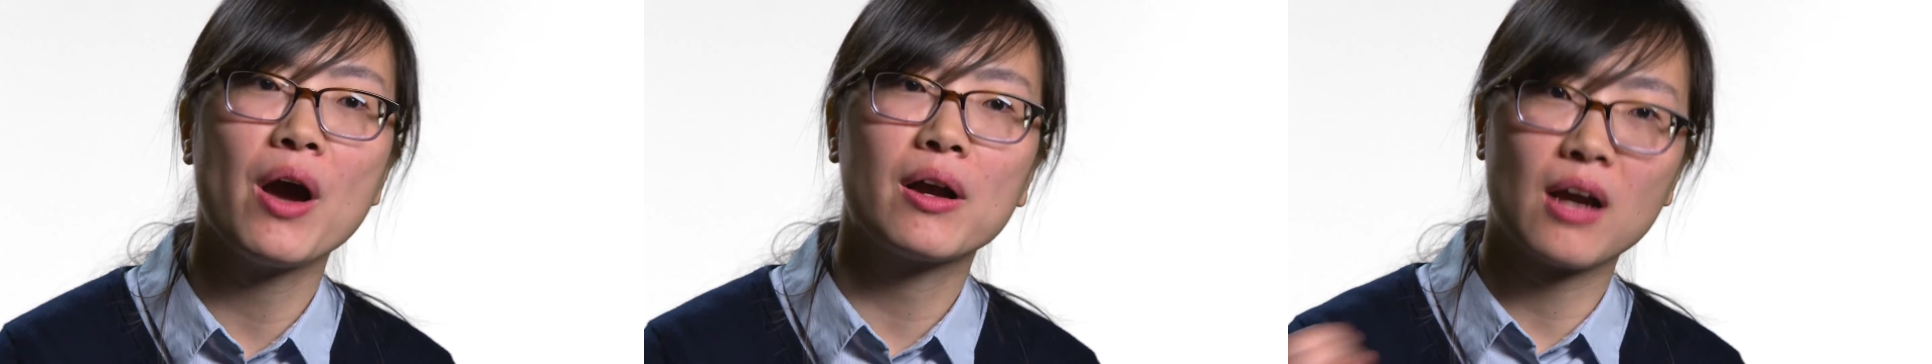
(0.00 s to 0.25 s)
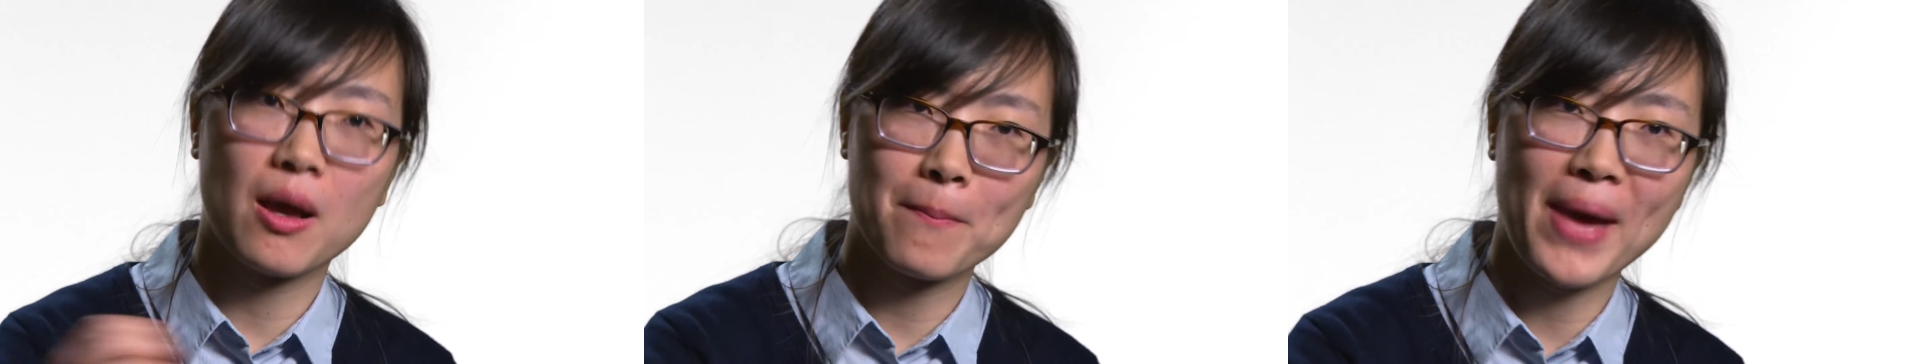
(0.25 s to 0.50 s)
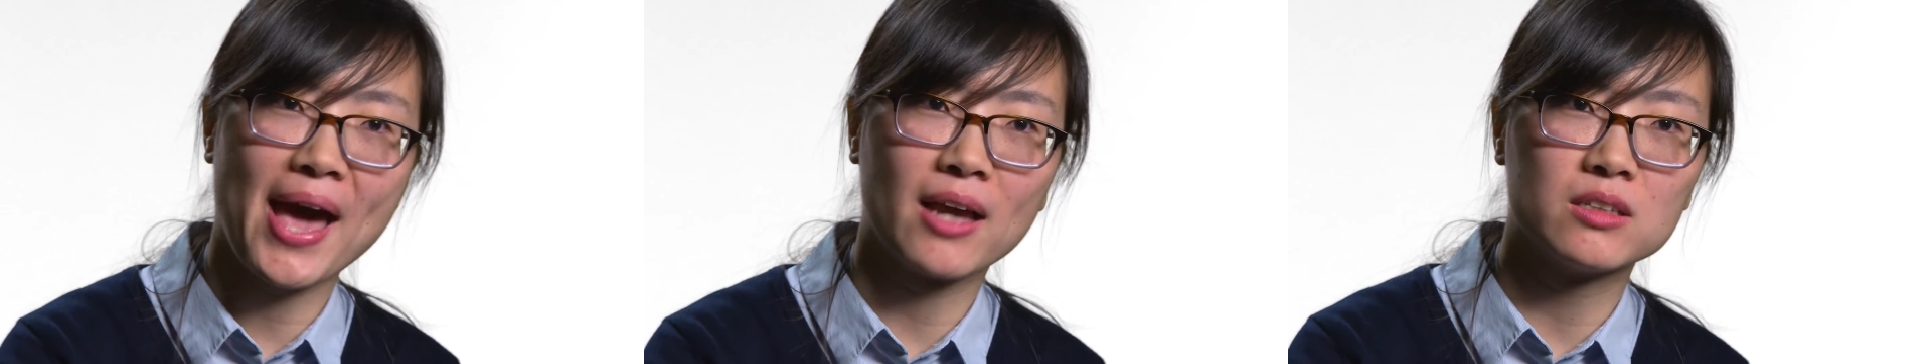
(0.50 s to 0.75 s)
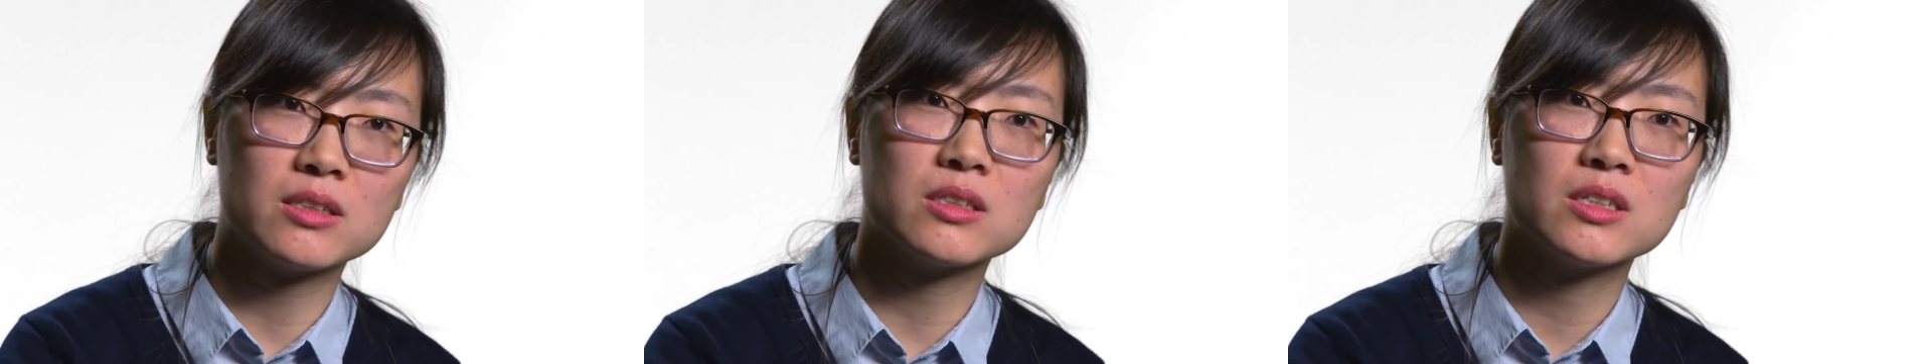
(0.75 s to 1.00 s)

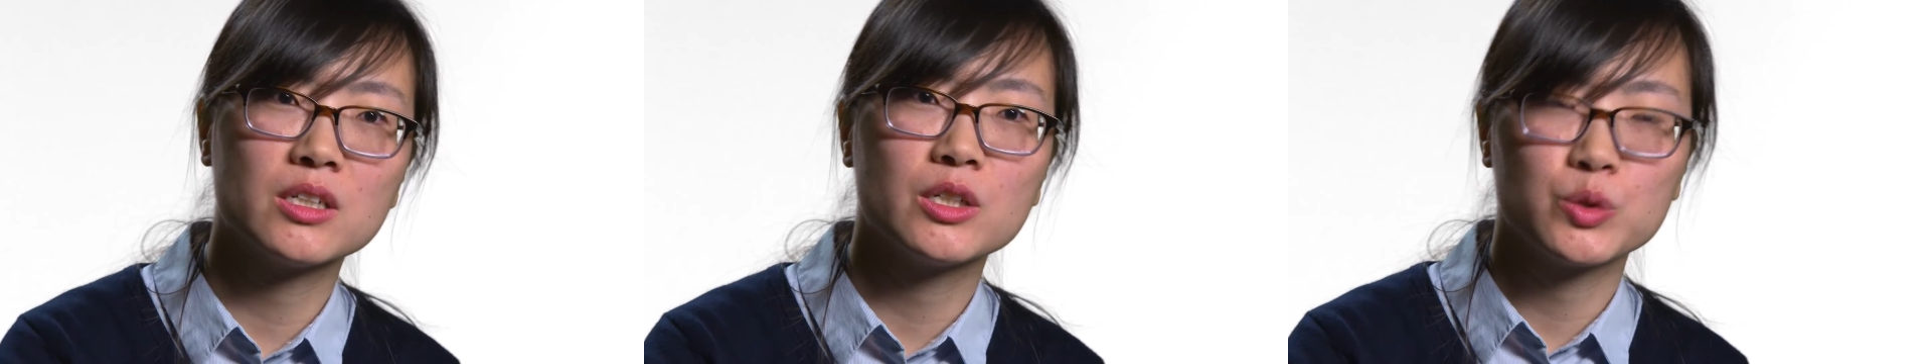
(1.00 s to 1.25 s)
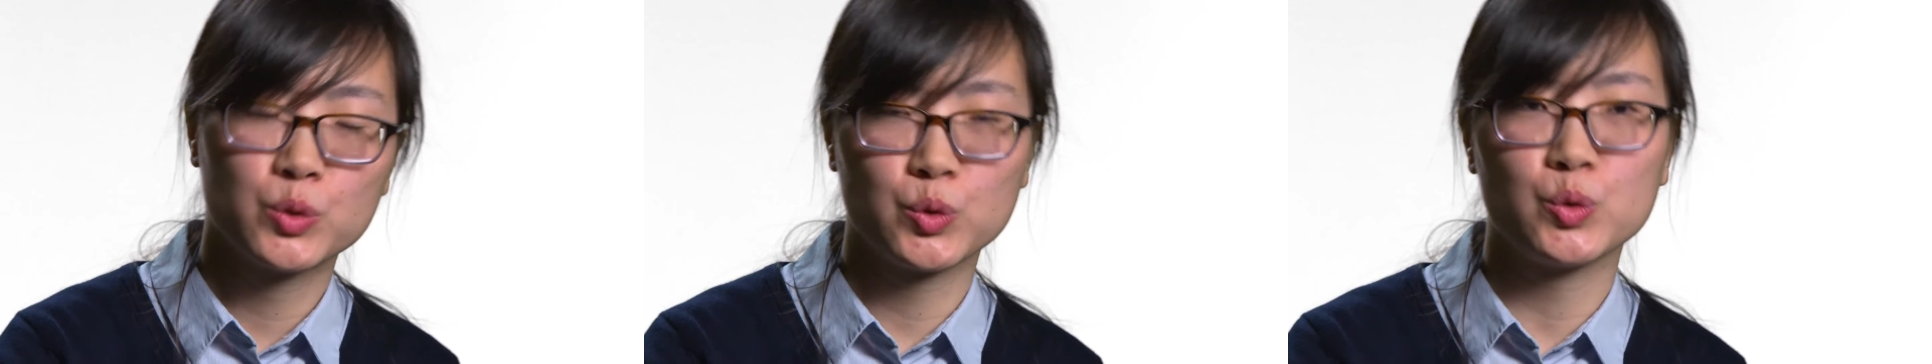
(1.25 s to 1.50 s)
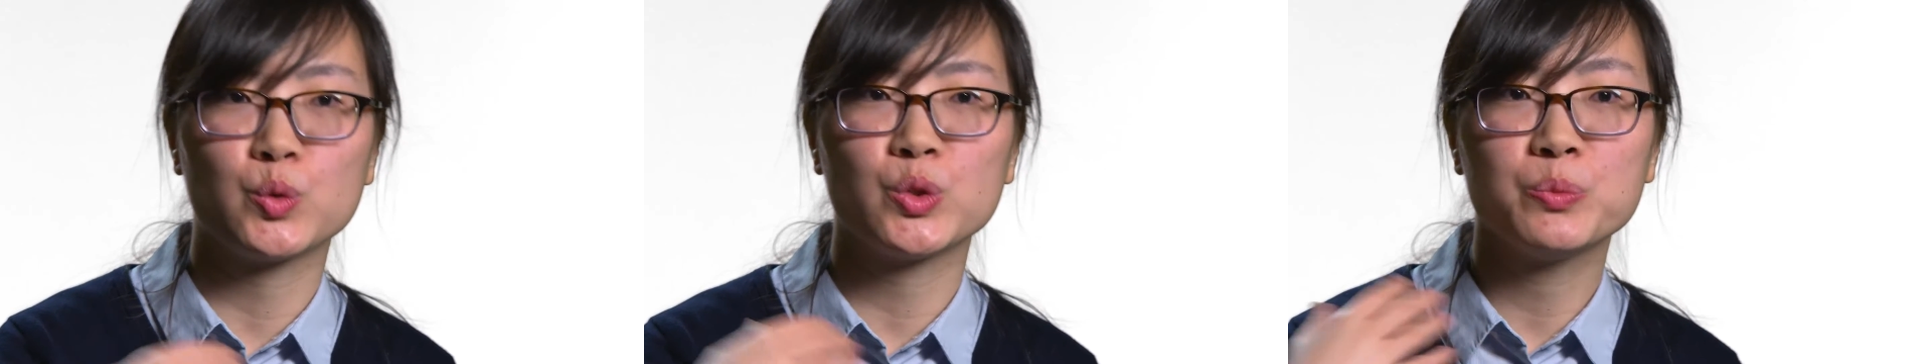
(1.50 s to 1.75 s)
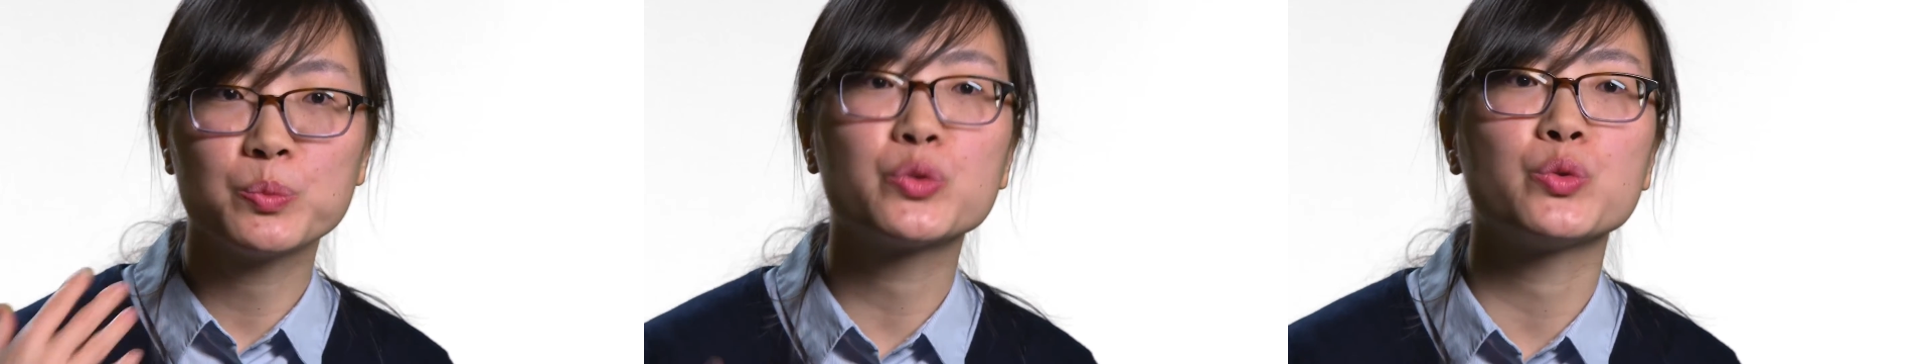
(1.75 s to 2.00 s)
combined to
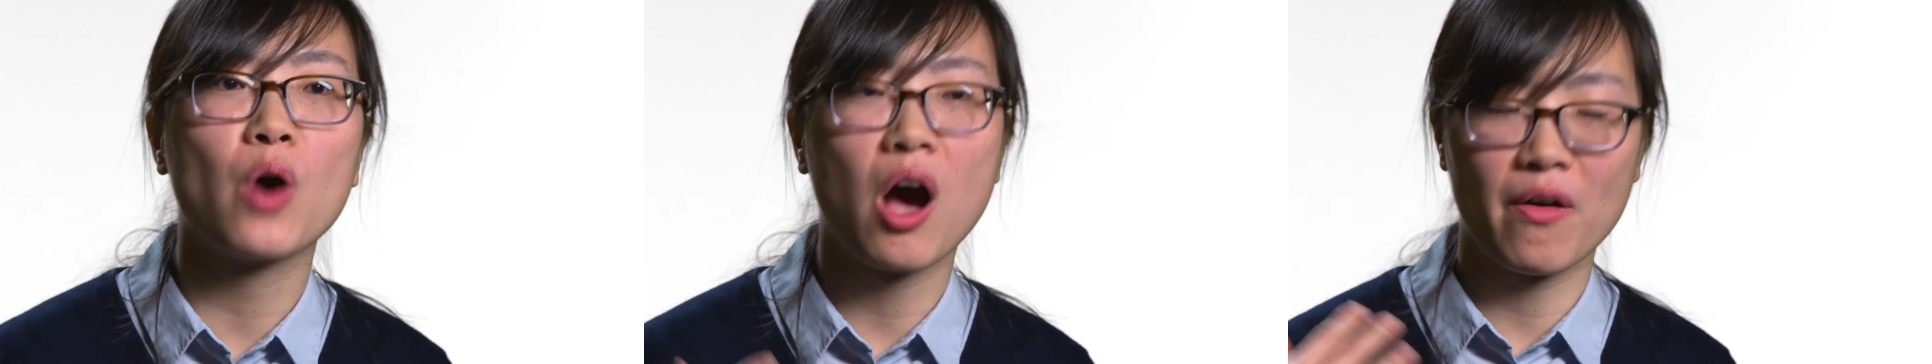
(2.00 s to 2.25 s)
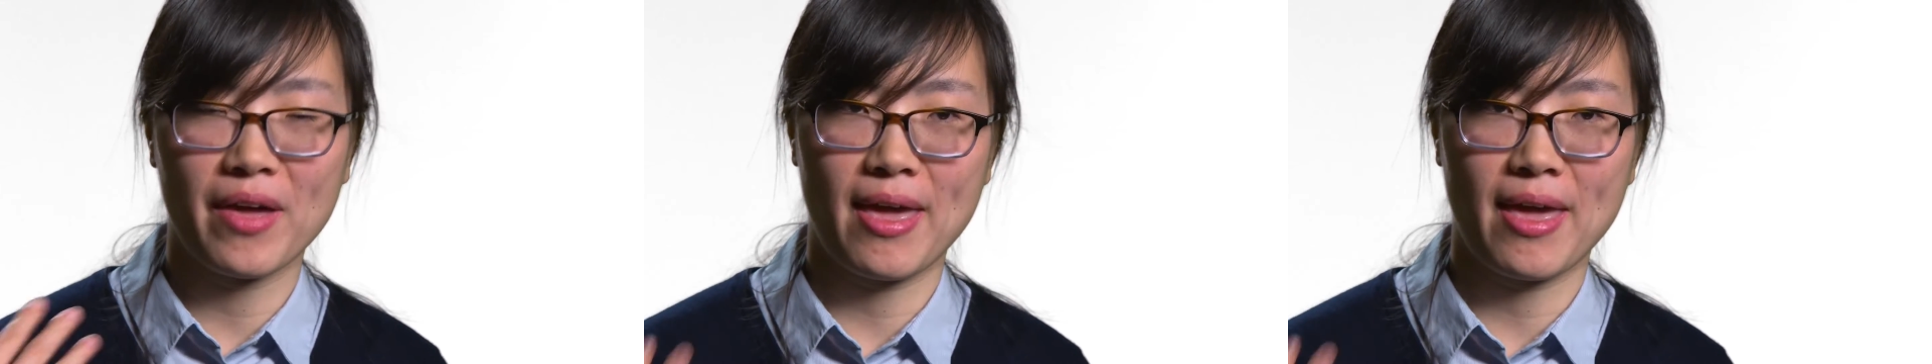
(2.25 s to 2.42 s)
improve our